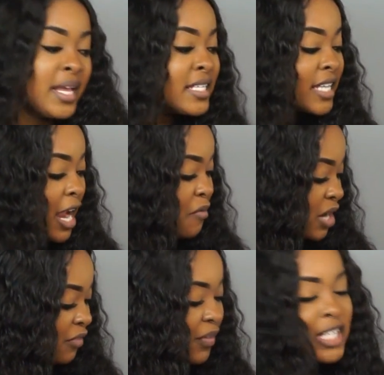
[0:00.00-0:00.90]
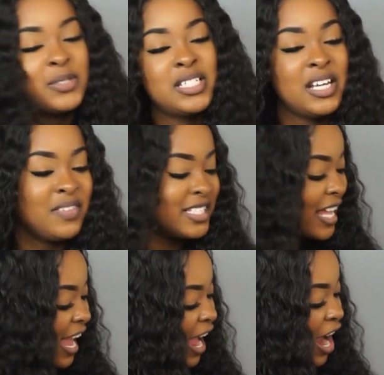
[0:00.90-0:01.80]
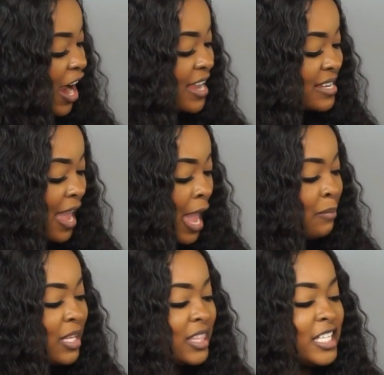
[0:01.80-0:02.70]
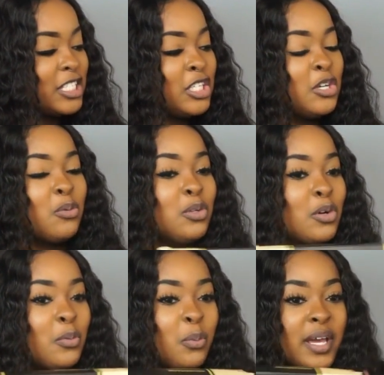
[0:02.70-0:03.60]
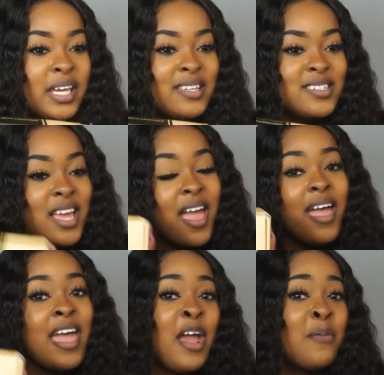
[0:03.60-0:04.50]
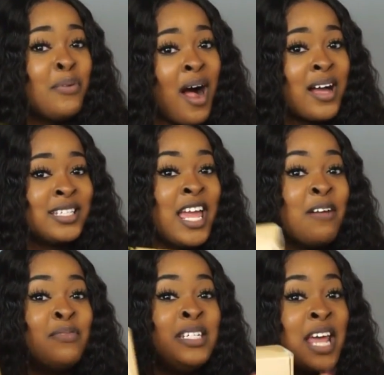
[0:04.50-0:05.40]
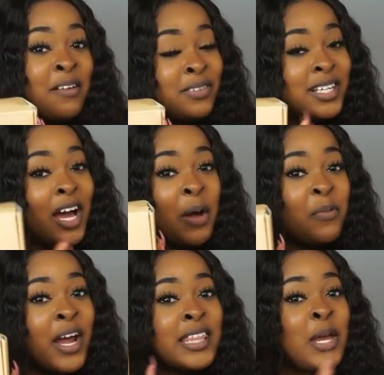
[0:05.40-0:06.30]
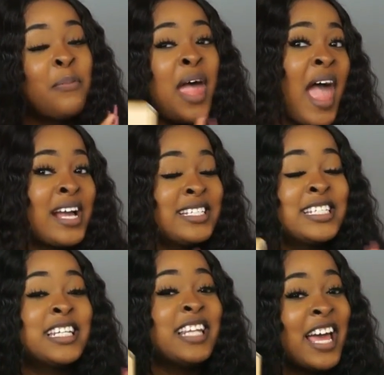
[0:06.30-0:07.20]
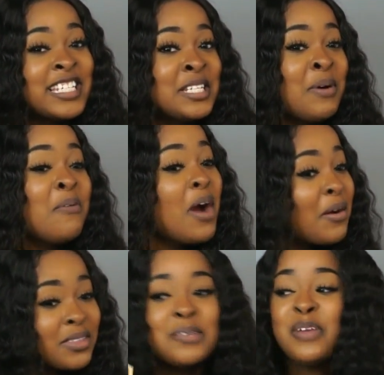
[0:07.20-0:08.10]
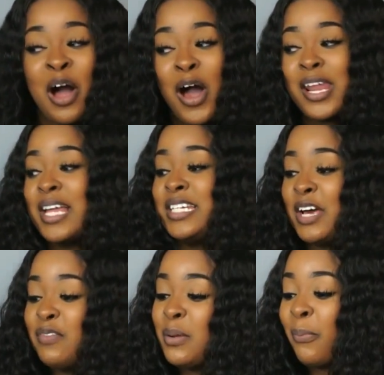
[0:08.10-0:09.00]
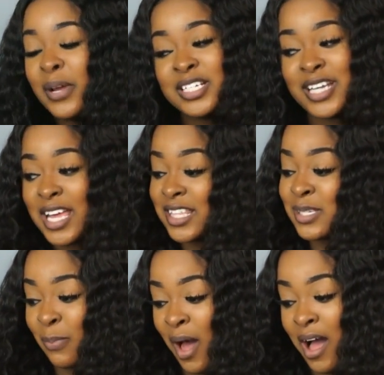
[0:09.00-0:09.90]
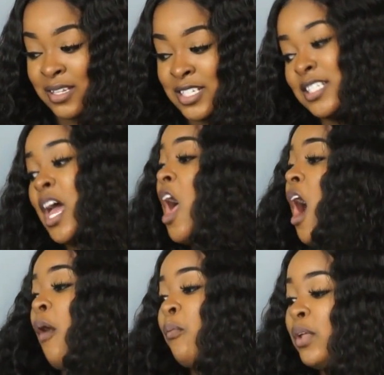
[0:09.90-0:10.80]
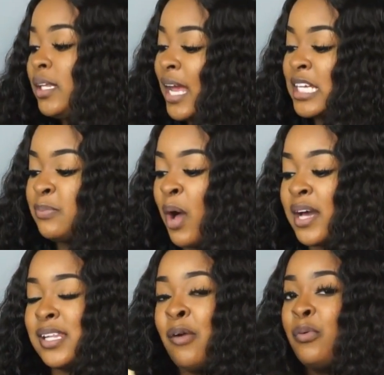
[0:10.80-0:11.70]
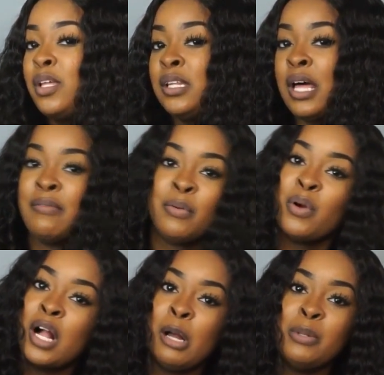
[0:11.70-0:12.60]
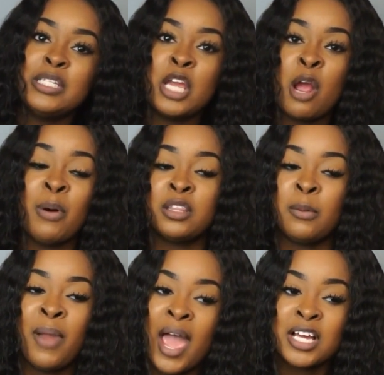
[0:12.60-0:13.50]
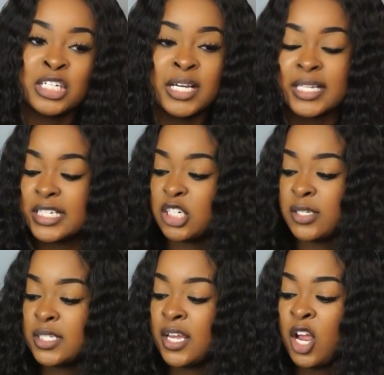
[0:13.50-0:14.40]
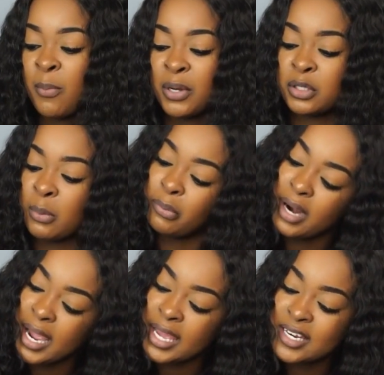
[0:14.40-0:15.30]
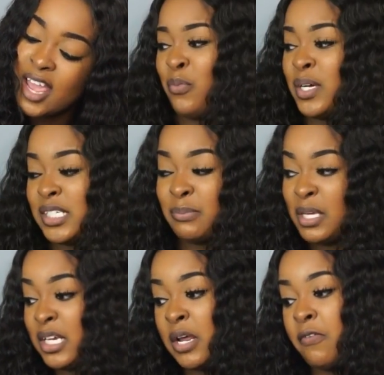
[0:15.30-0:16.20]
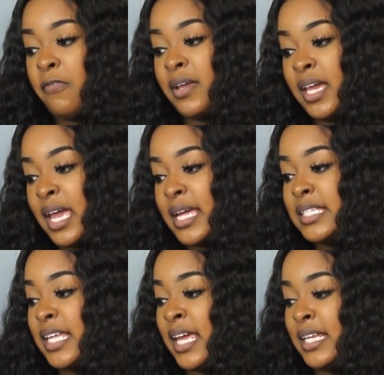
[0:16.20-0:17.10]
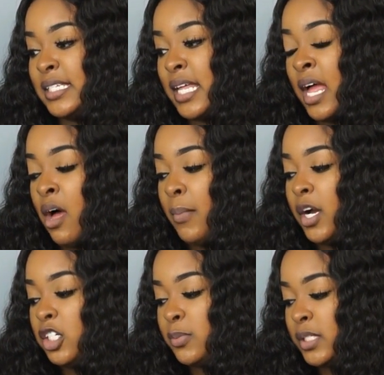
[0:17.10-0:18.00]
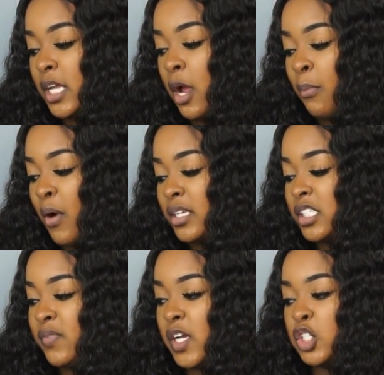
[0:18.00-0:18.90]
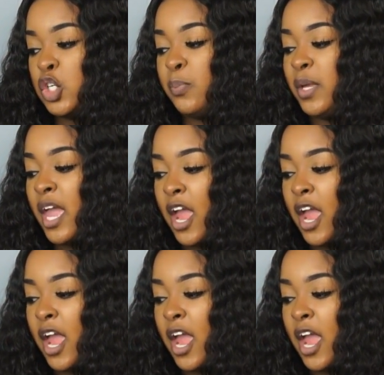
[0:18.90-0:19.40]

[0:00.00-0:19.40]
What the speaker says: Wiggins Hair. When I first received this hair, it came in this cute little Wiggins Hair box. They have definitely upgraded their package since the last time I worked with them, y'all, and I definitely appreciate this box. This is a really nice box, and I really love it when companies care about their packaging because it shows that they care about their brand. Once meet, never forget, and it's 100% unprocessed virgin human